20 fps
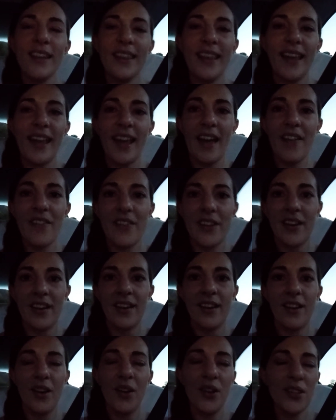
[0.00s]
they have
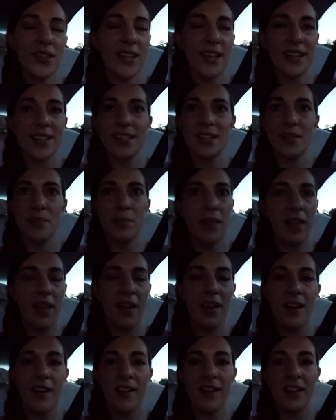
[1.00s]
a whole Tesla
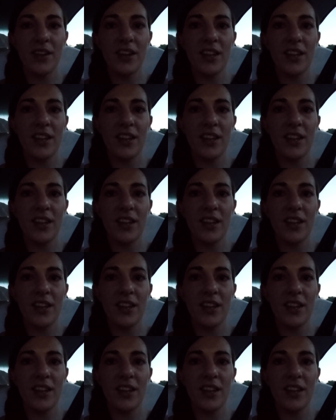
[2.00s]
blog.